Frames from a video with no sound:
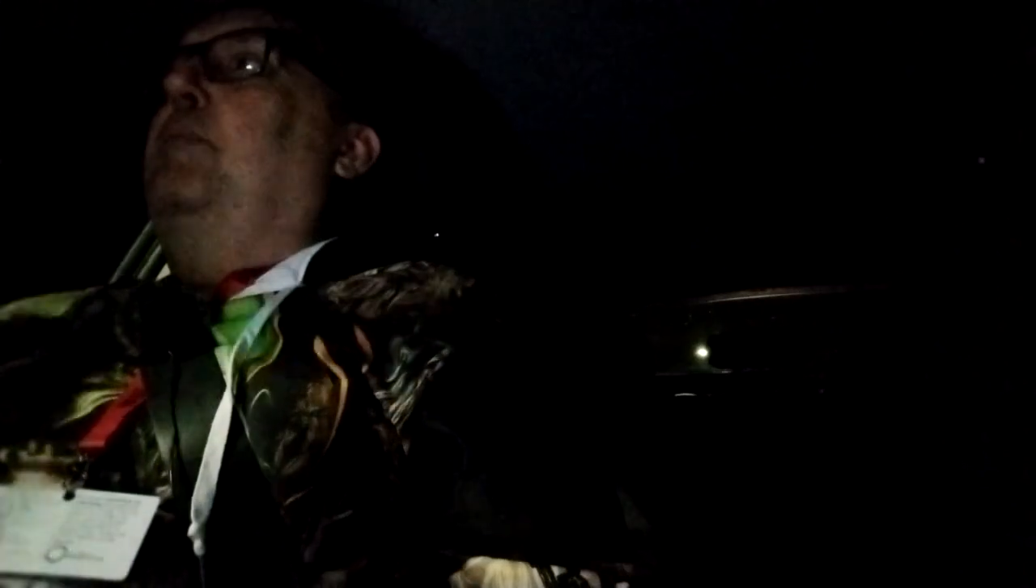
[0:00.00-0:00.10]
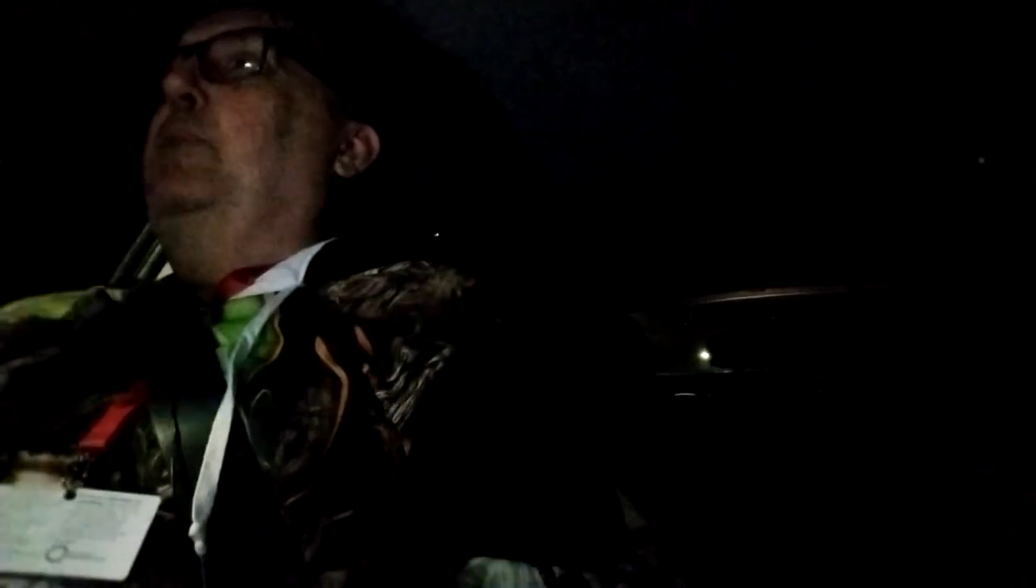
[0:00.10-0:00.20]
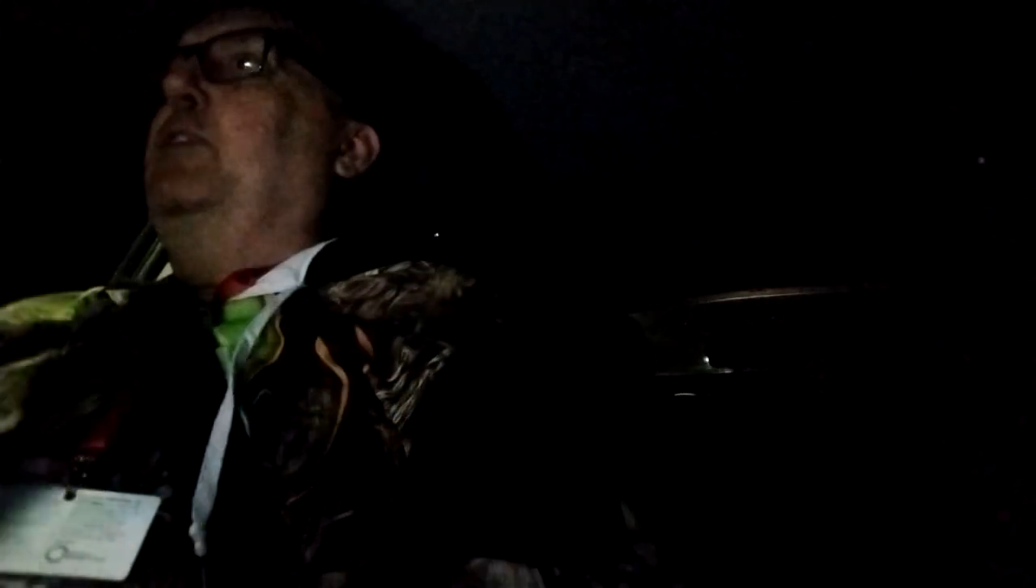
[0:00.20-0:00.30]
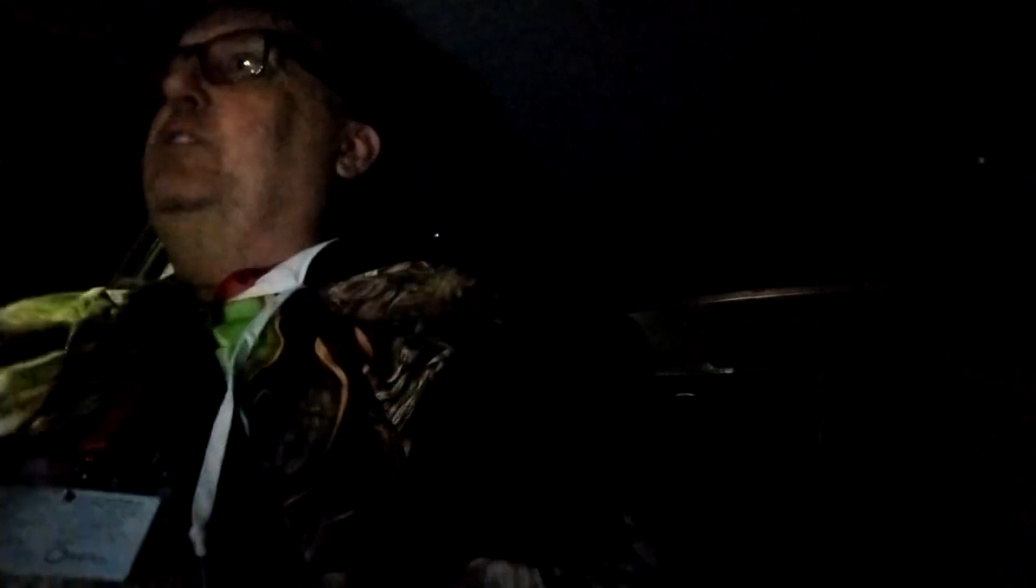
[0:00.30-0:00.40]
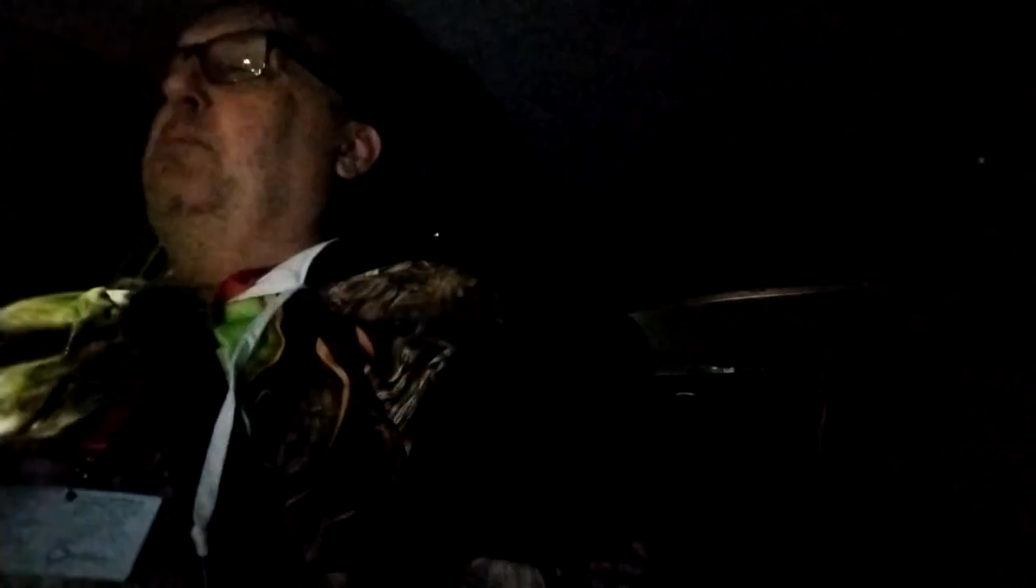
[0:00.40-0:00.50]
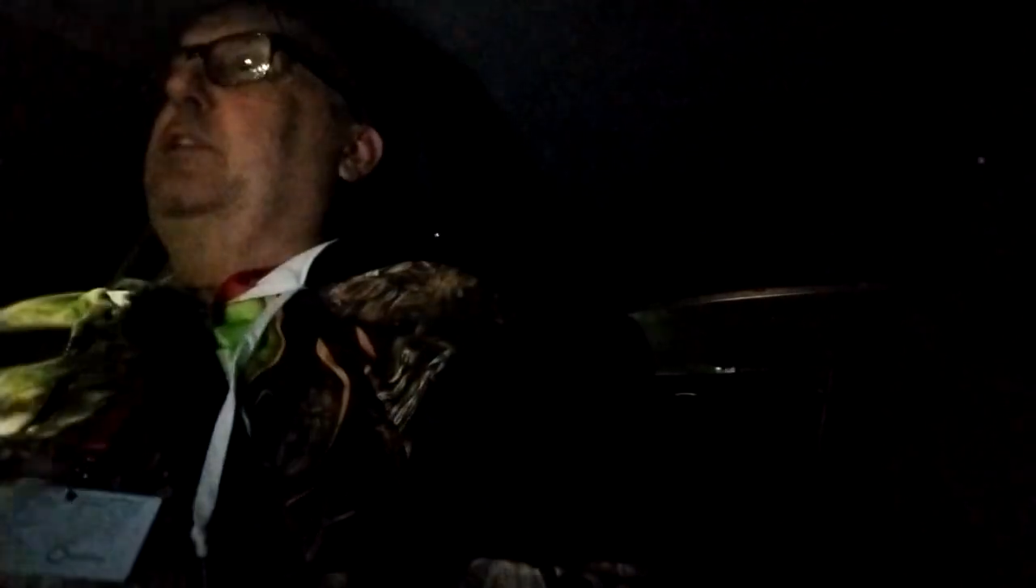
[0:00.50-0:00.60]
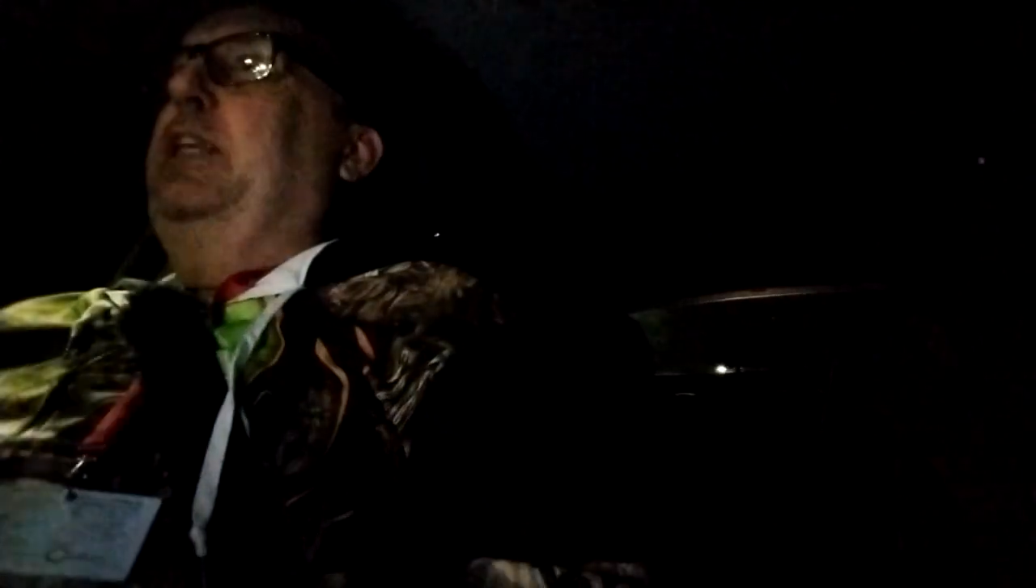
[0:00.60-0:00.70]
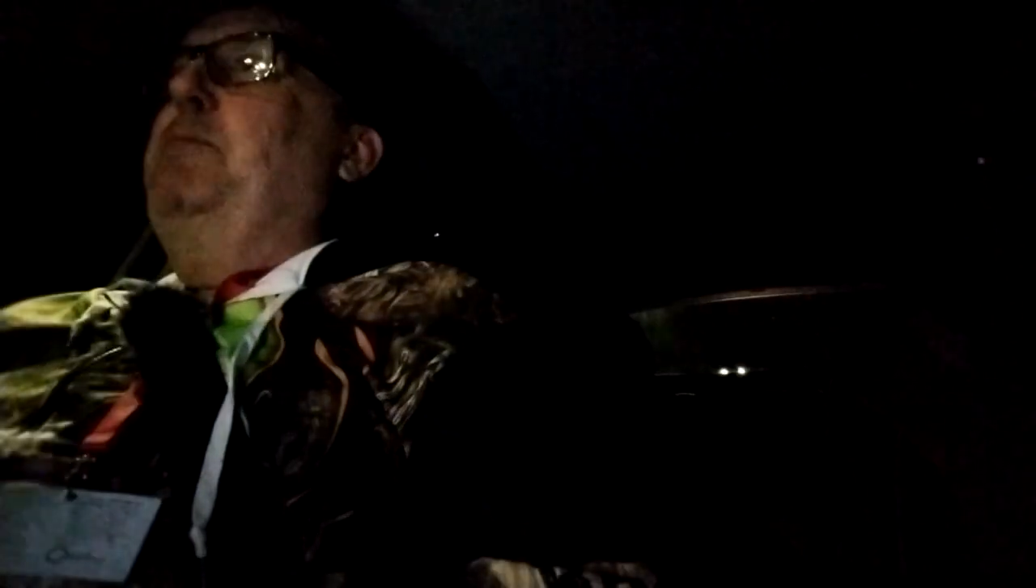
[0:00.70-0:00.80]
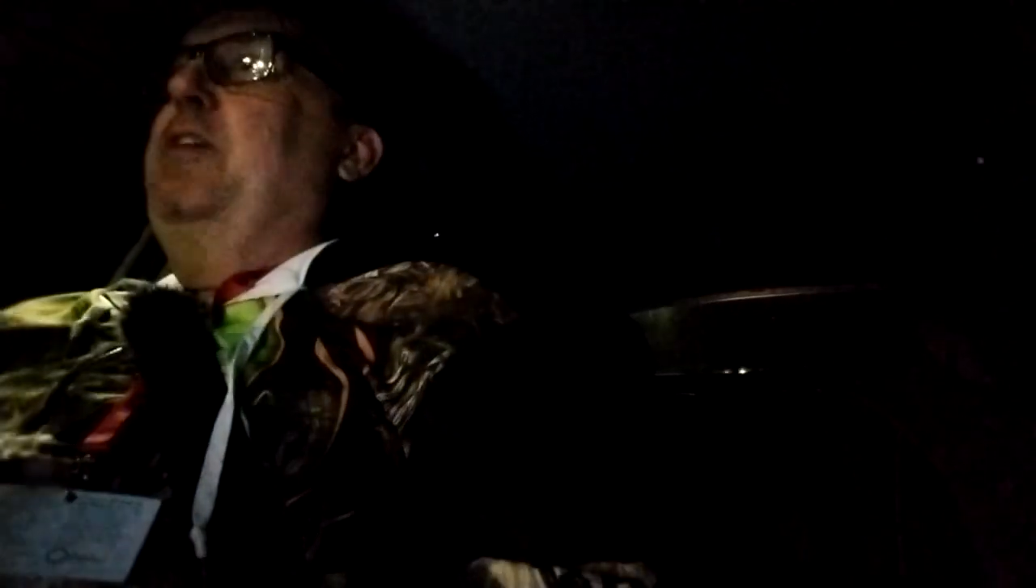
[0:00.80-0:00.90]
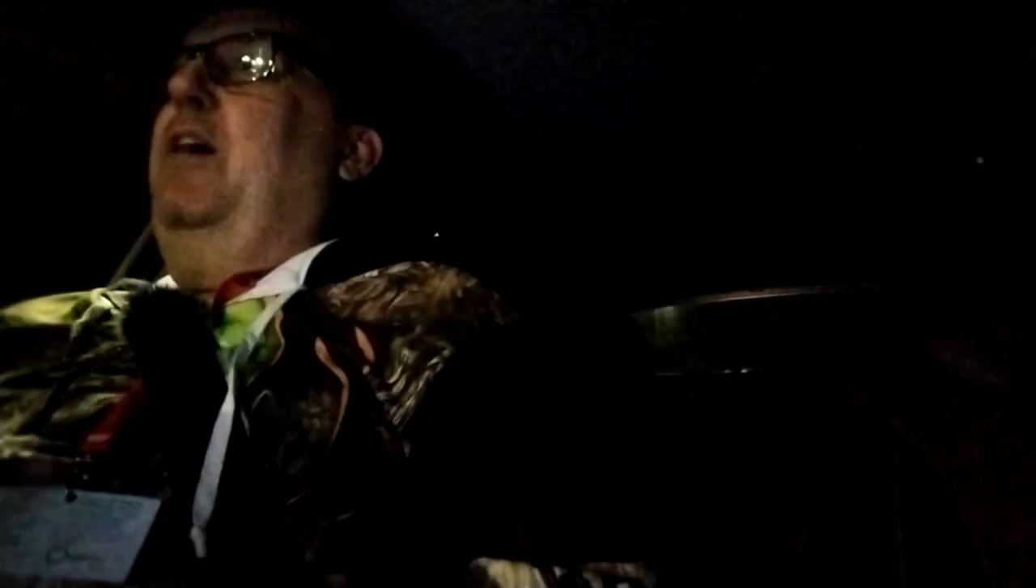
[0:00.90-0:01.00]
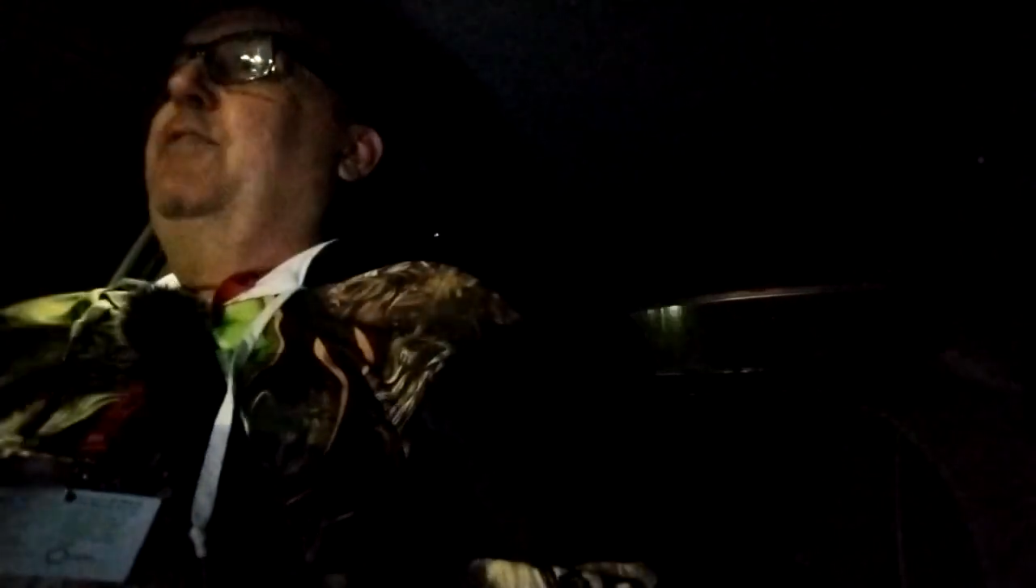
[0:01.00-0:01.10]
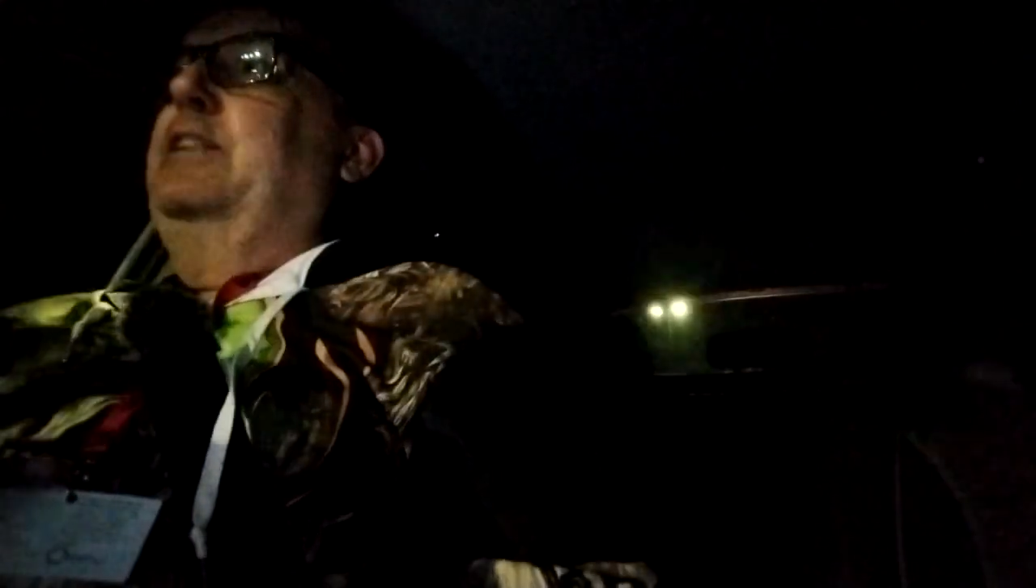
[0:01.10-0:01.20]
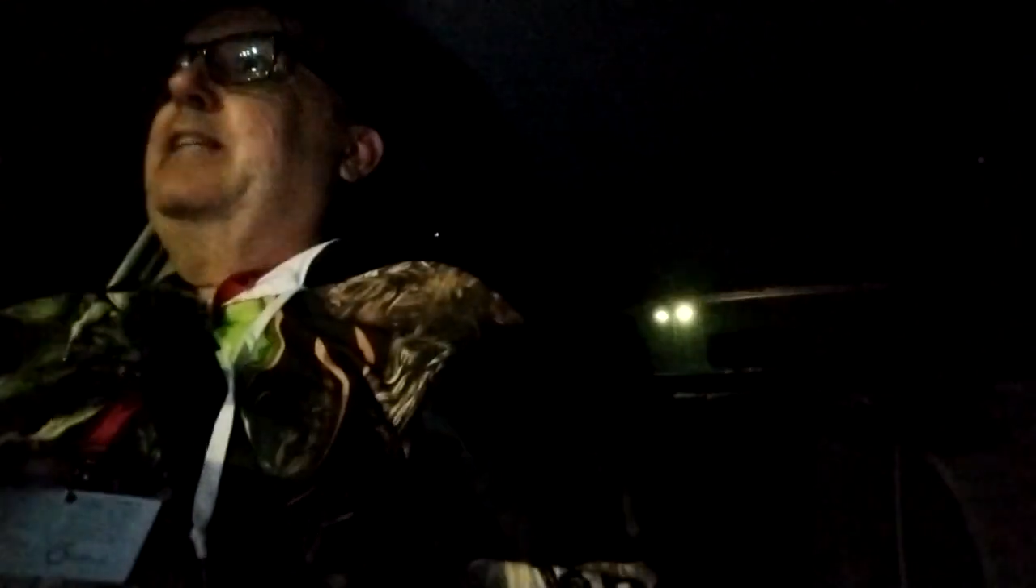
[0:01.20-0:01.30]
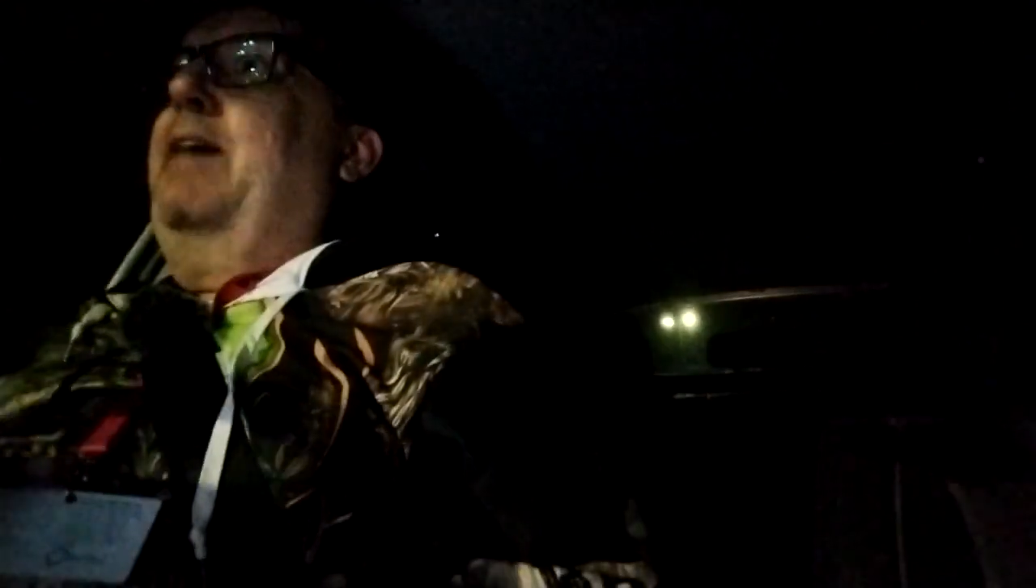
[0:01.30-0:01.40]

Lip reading: because the Muslim drivers